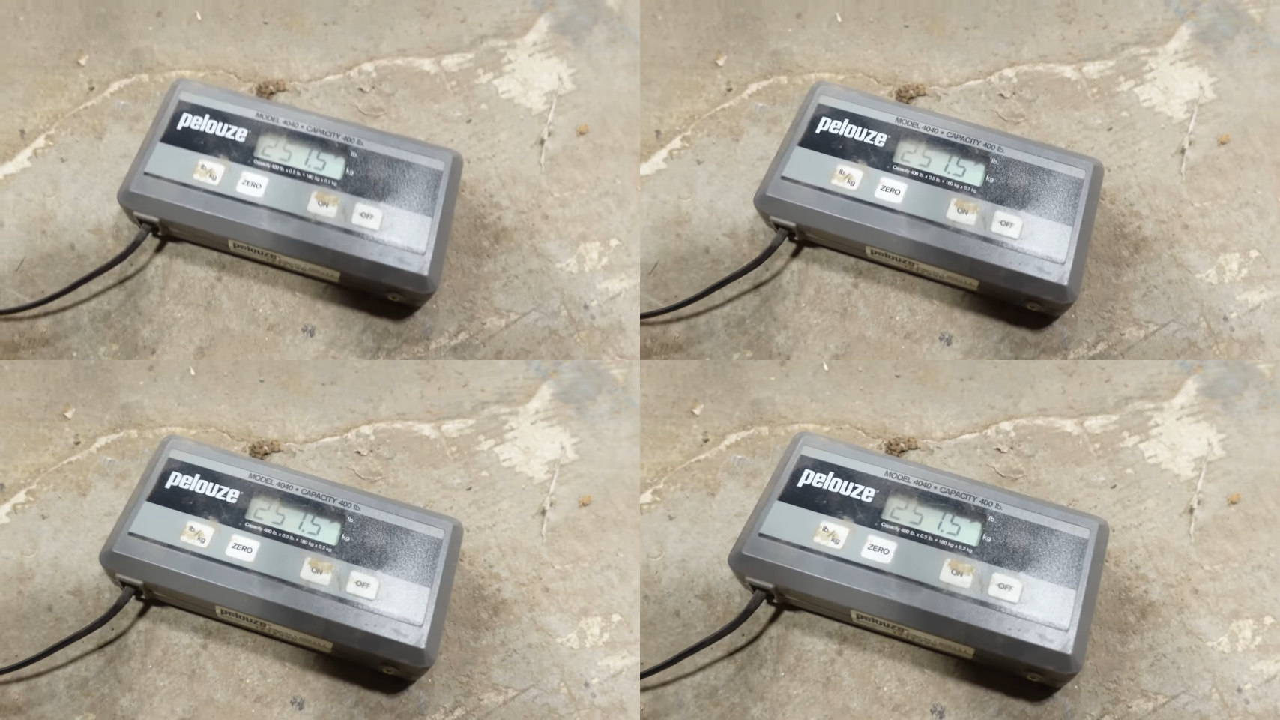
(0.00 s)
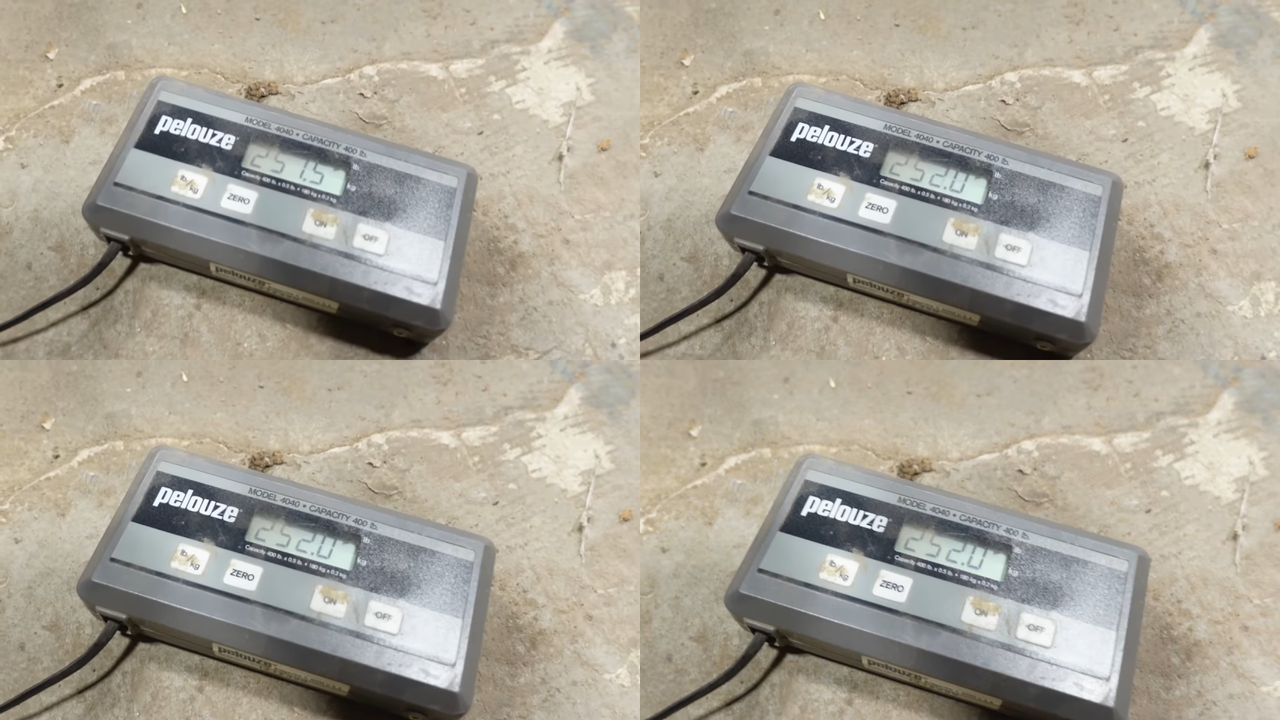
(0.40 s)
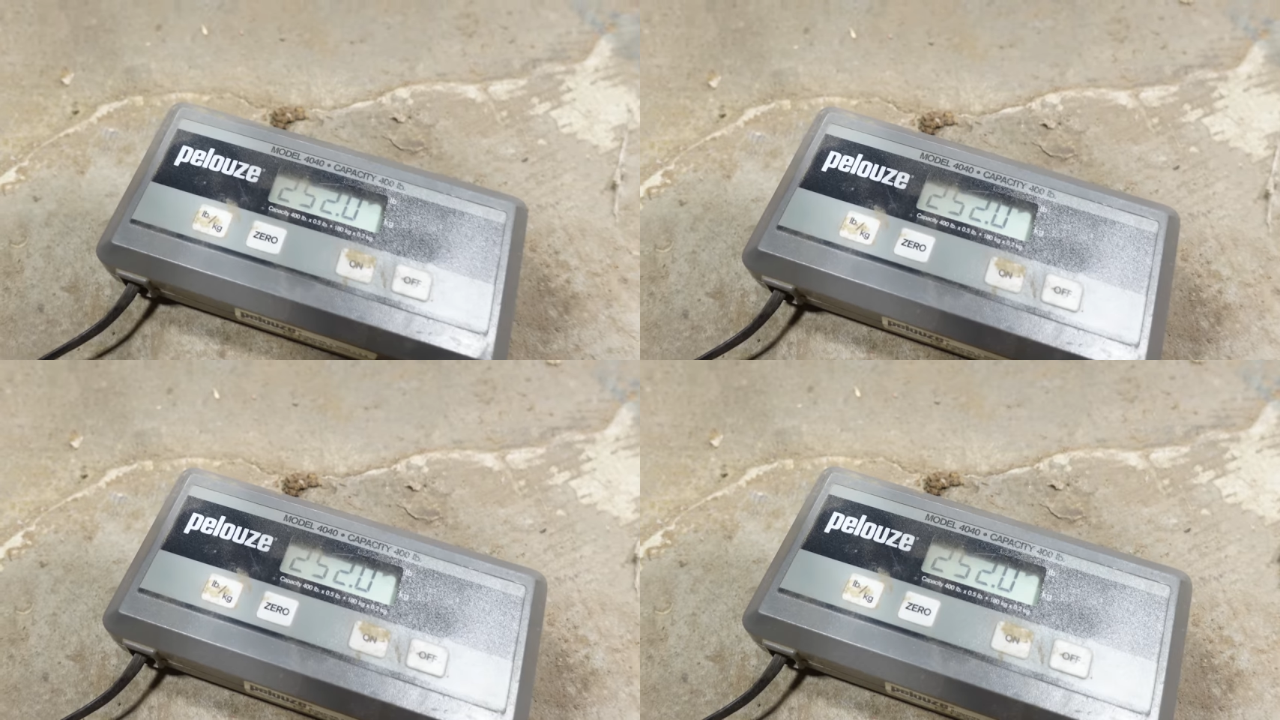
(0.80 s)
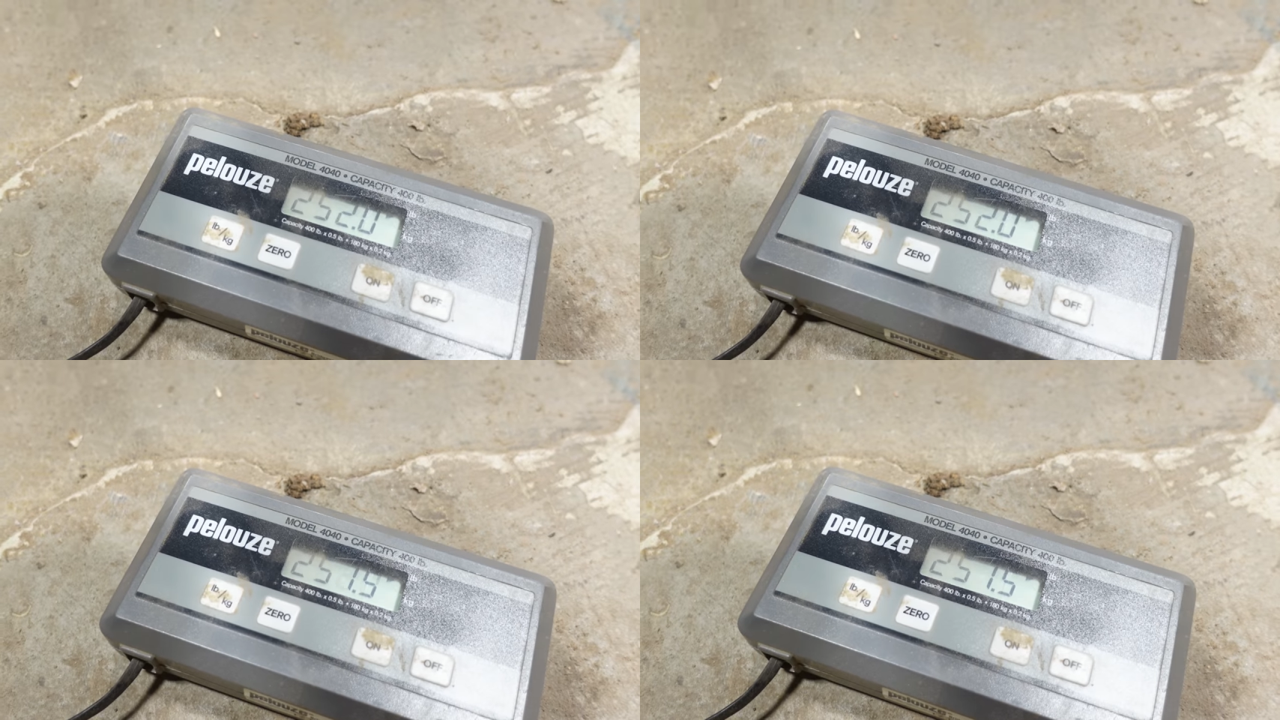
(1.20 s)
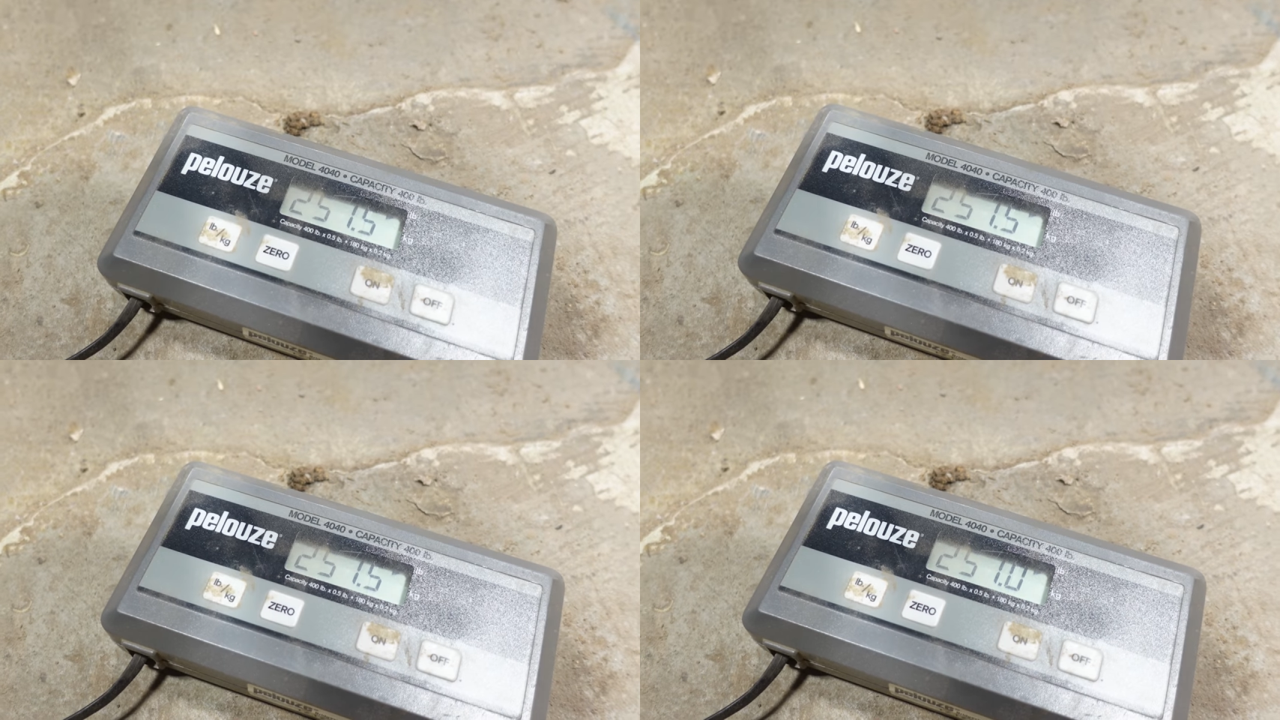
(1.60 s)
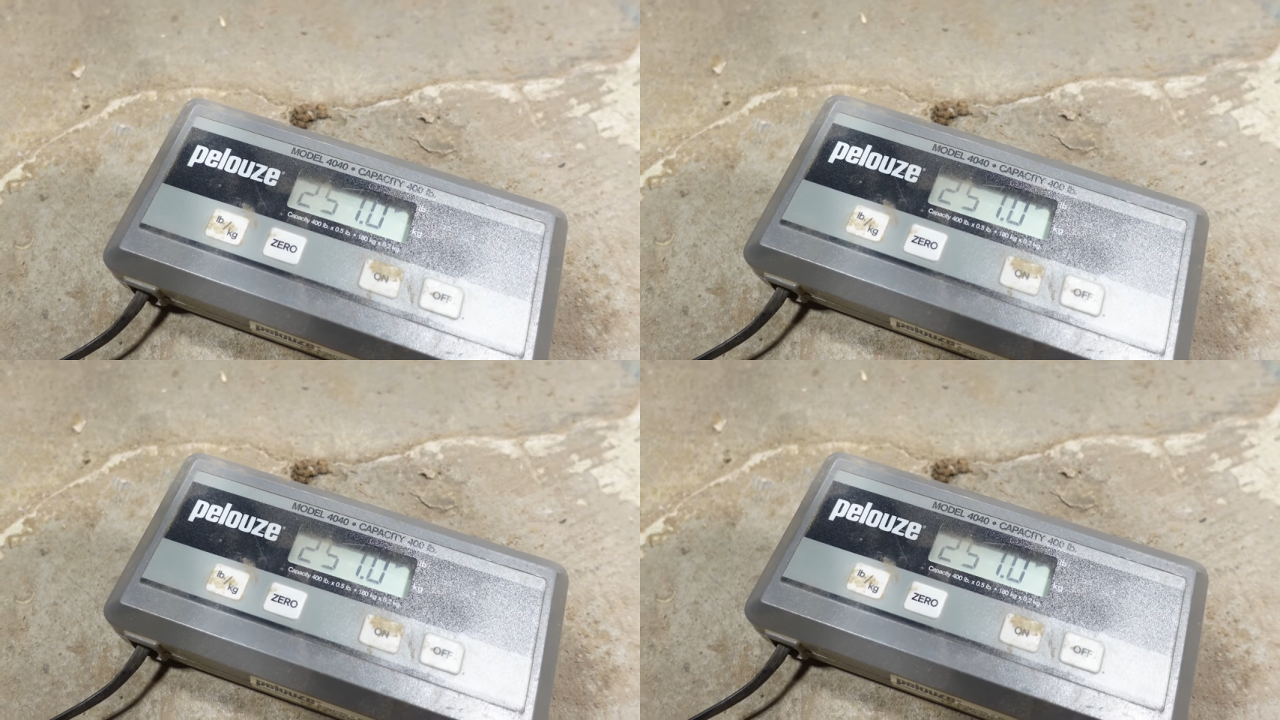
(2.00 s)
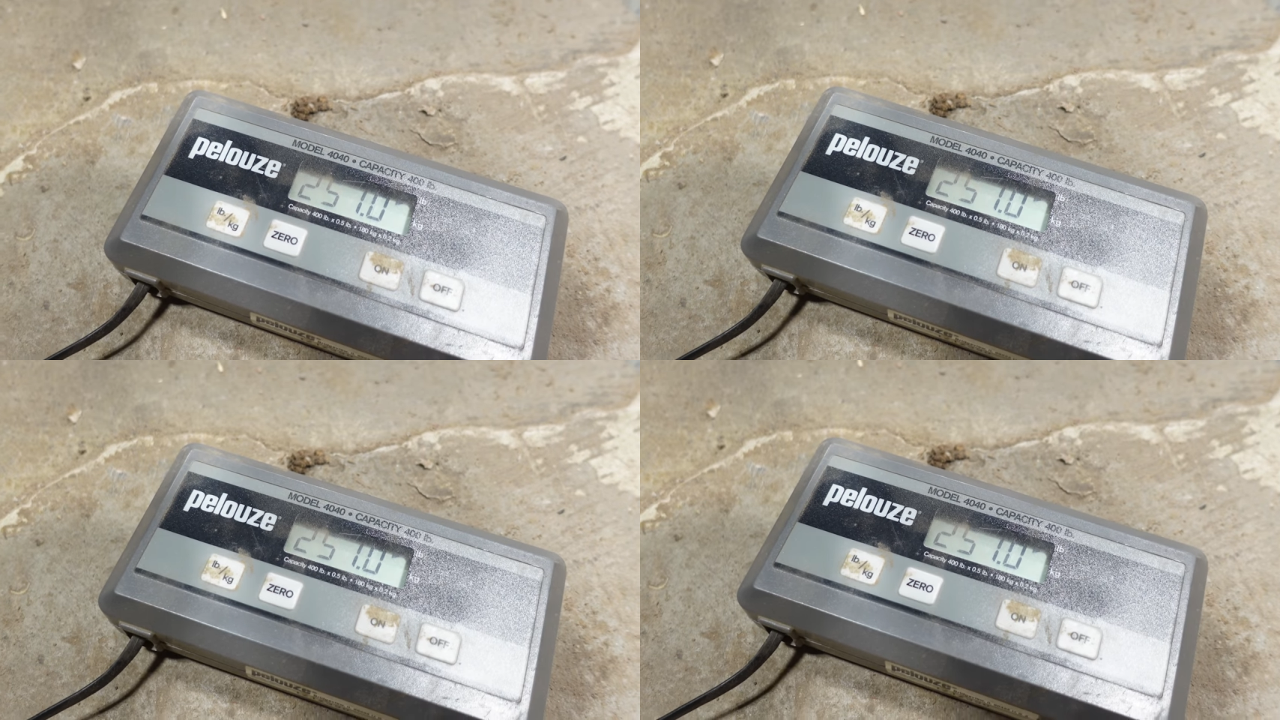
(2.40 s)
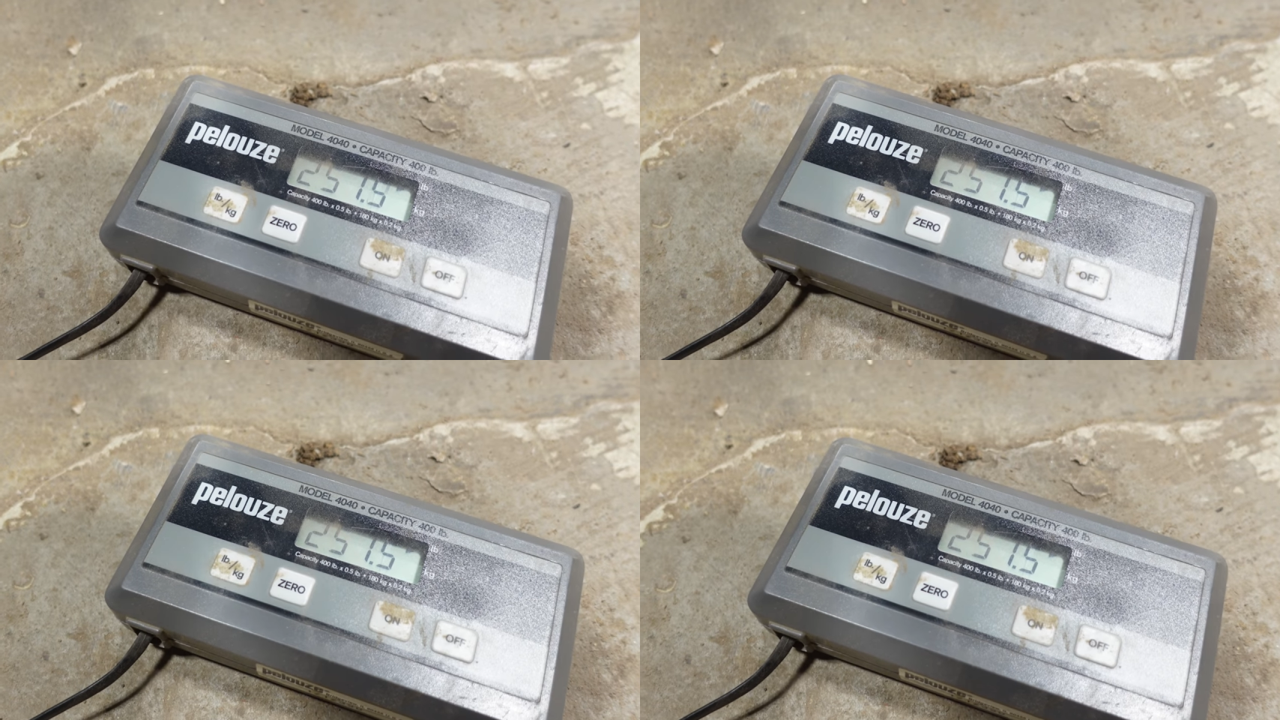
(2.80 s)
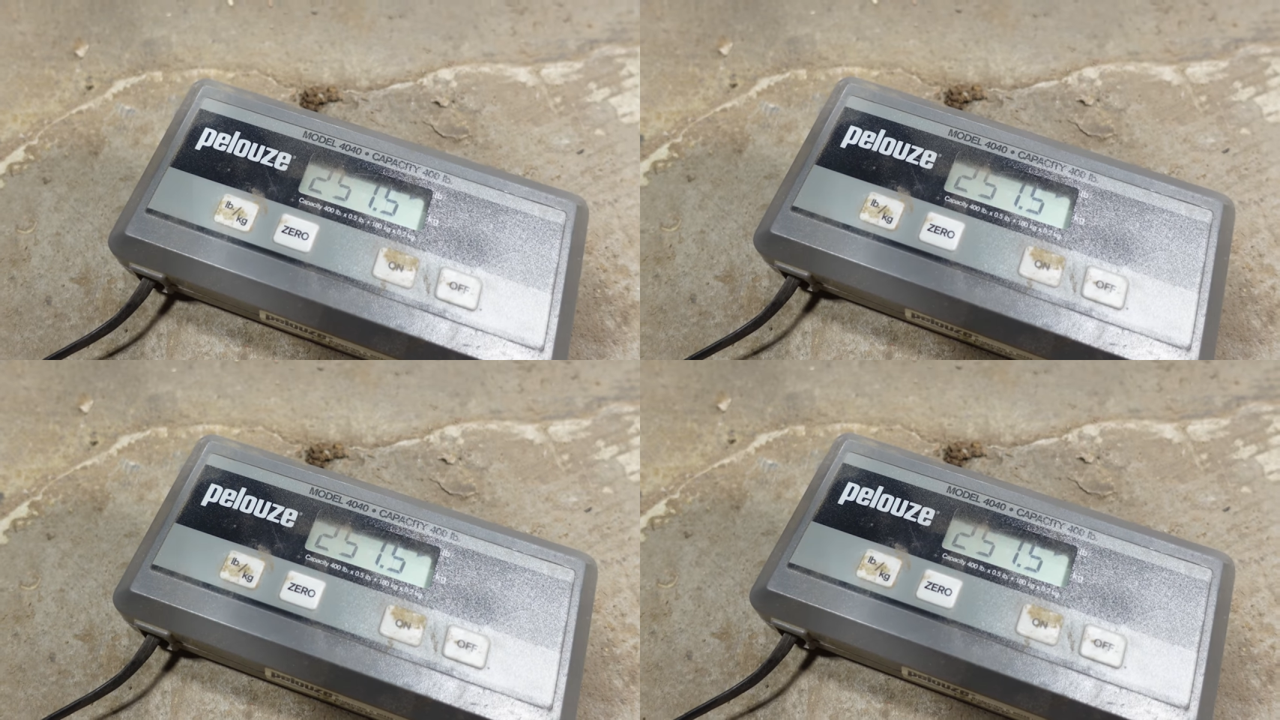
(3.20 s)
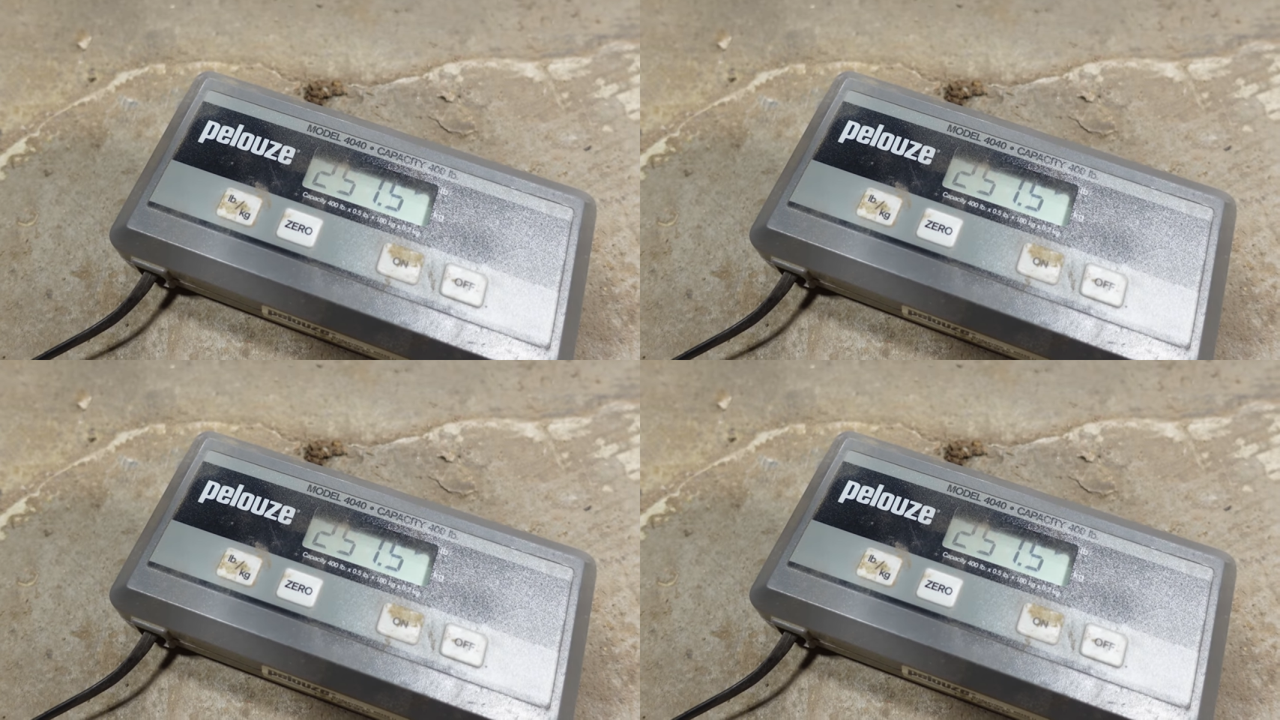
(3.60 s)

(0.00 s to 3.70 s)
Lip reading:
No face is visible, so there are no lips to read.